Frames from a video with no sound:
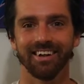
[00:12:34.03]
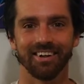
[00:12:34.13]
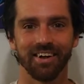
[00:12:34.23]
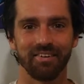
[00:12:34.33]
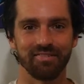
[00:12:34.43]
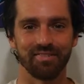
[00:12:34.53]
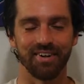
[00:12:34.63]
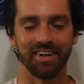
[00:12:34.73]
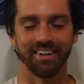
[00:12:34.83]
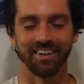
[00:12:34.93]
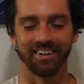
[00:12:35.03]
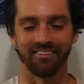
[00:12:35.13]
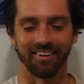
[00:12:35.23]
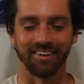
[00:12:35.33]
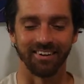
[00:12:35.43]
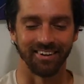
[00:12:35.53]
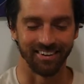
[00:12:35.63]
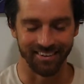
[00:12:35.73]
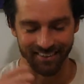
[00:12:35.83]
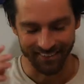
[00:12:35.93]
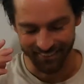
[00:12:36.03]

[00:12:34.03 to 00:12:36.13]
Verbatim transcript: you having fun? And we were like,